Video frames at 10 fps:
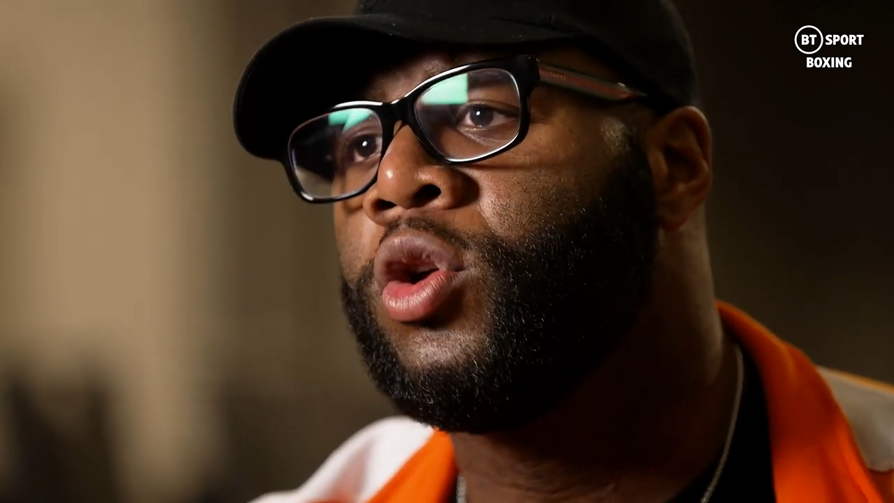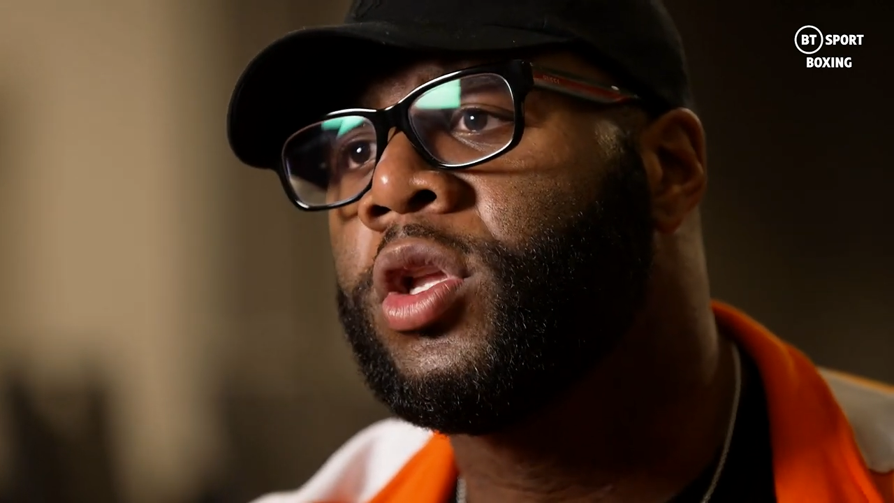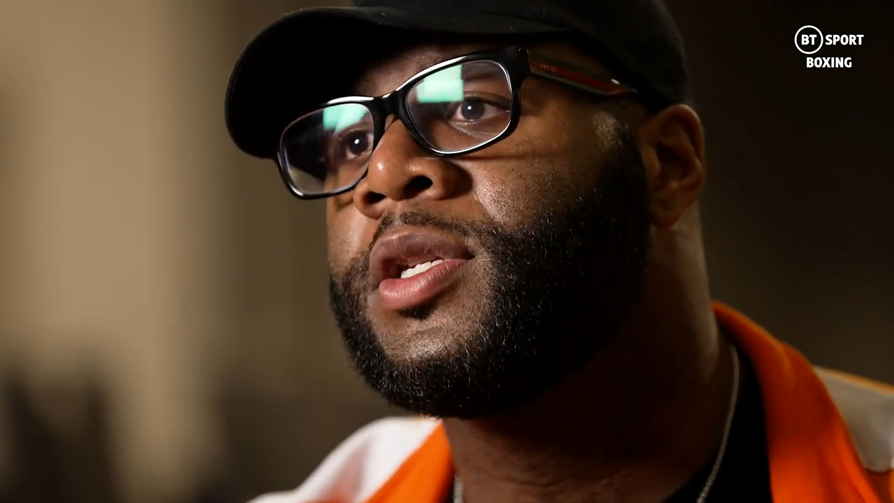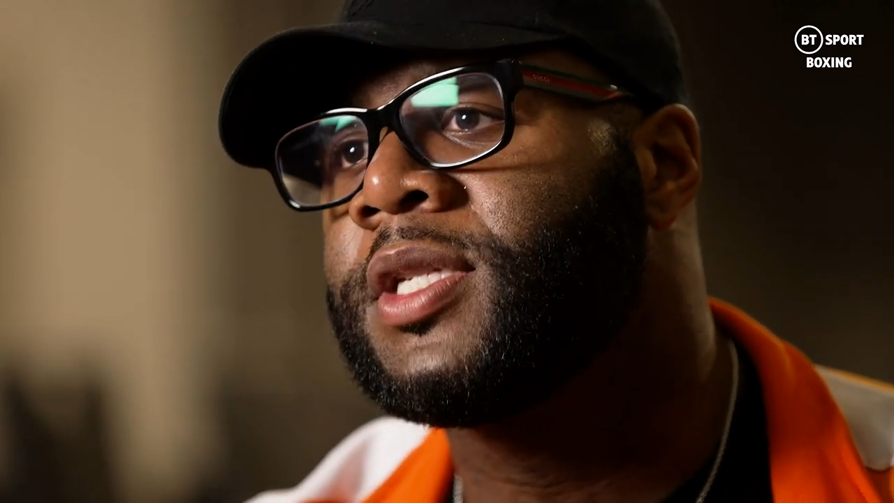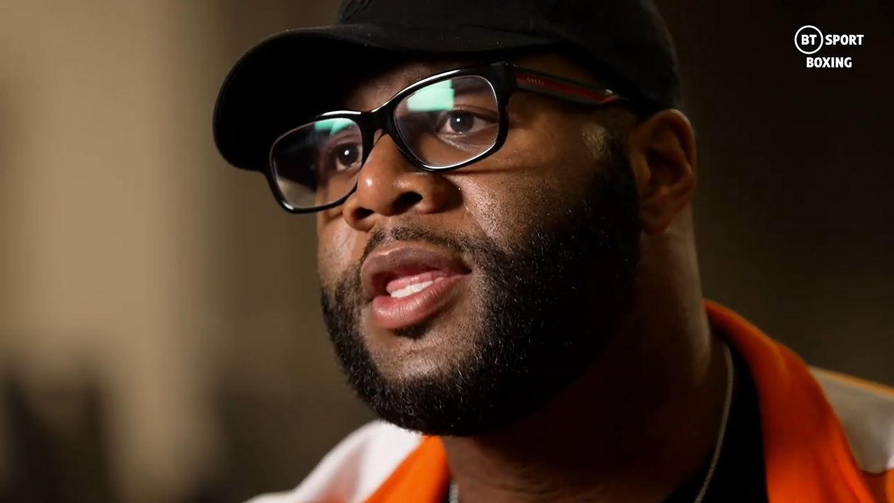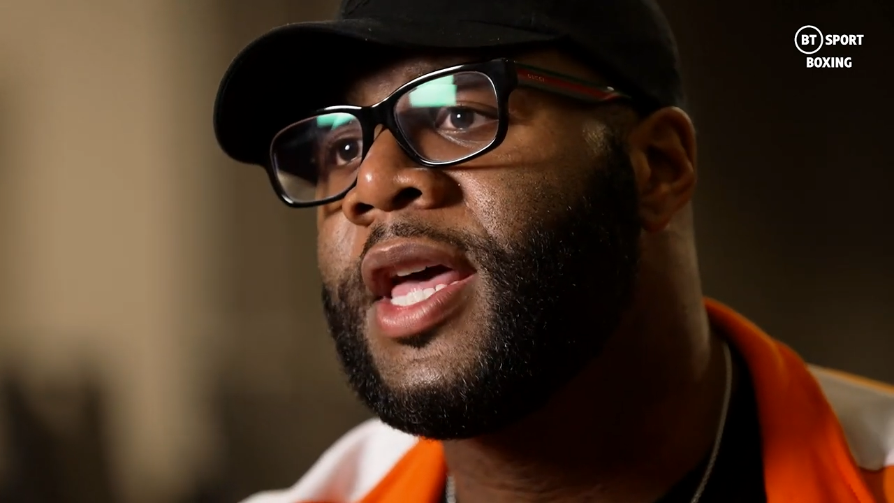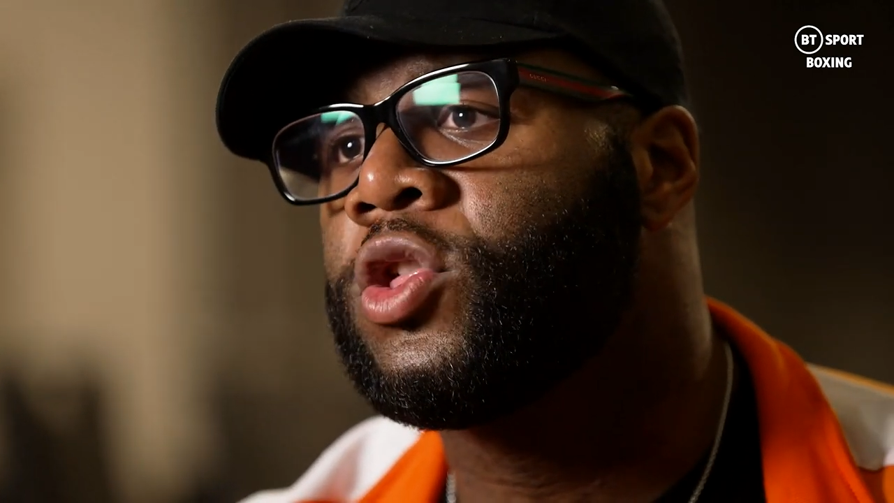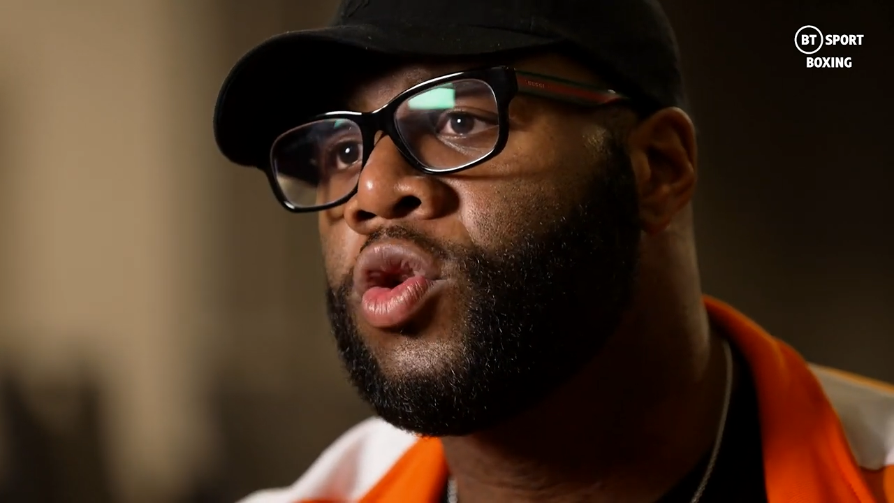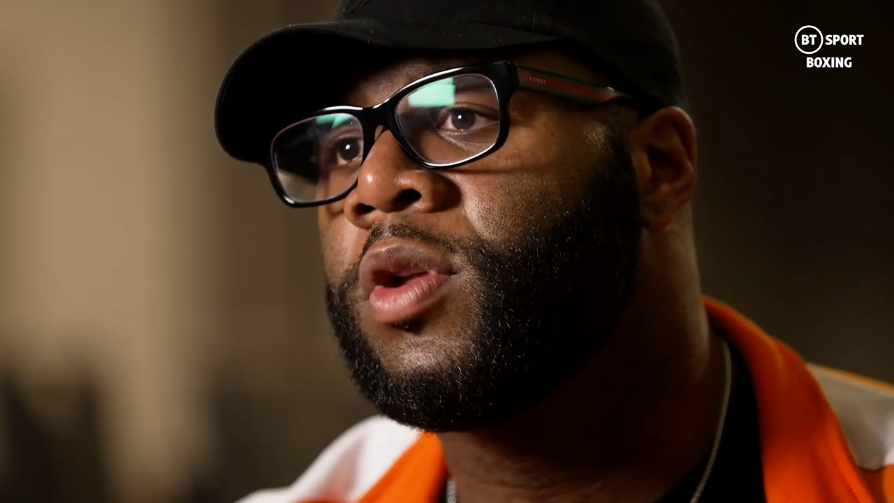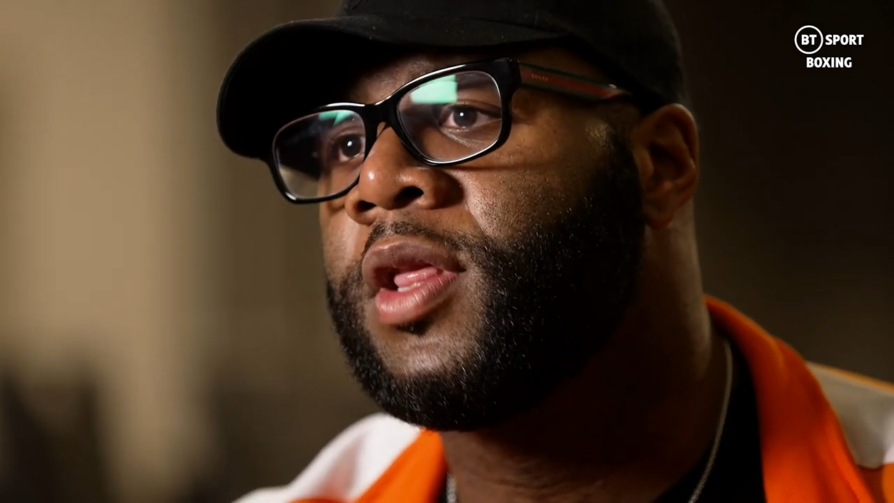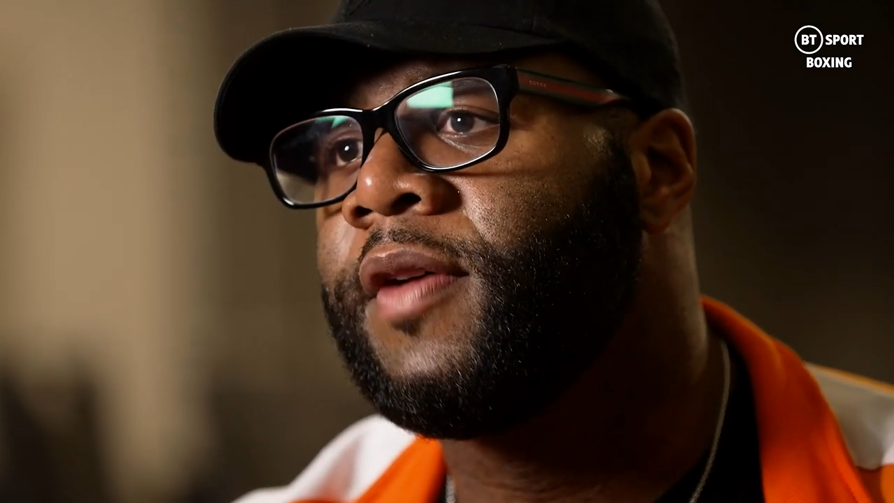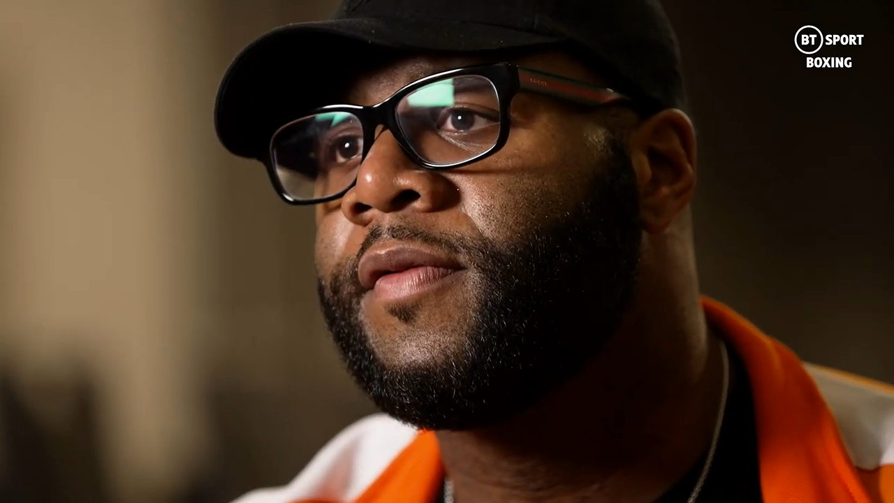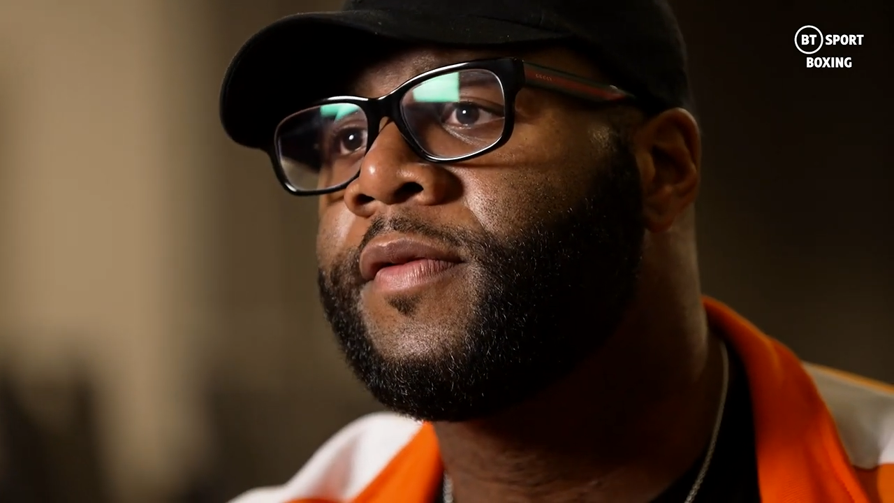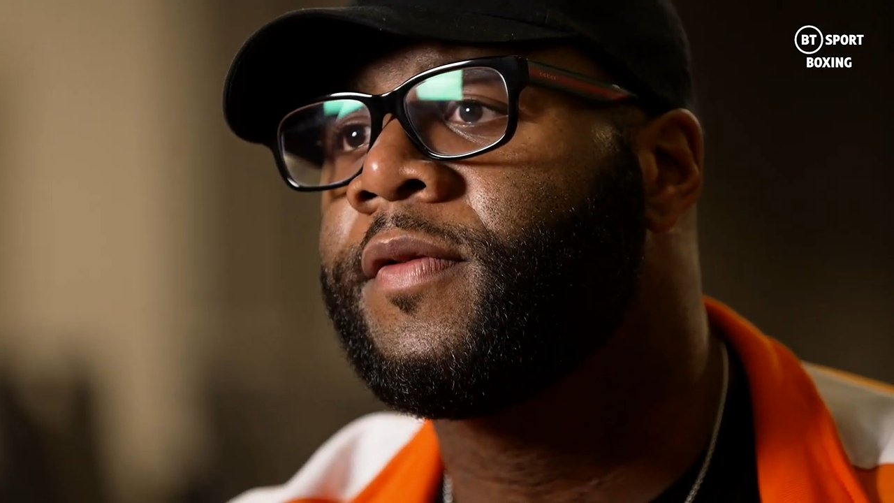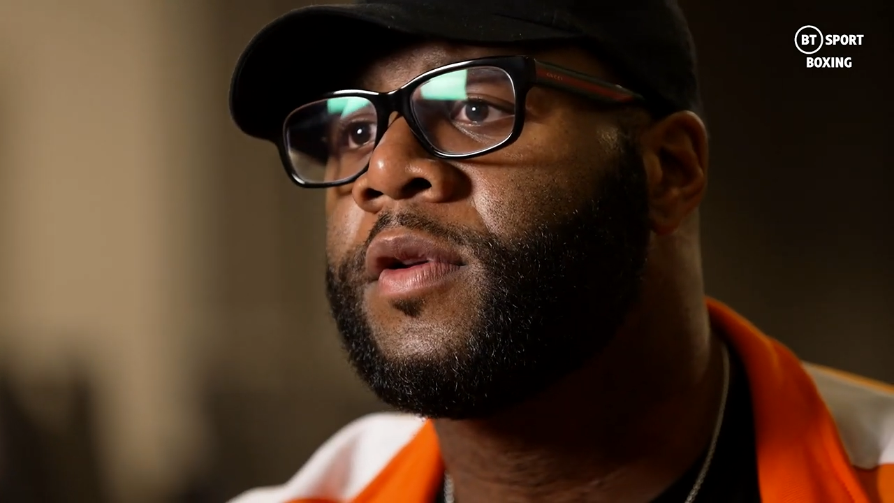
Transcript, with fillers: You're going to see that June 11th.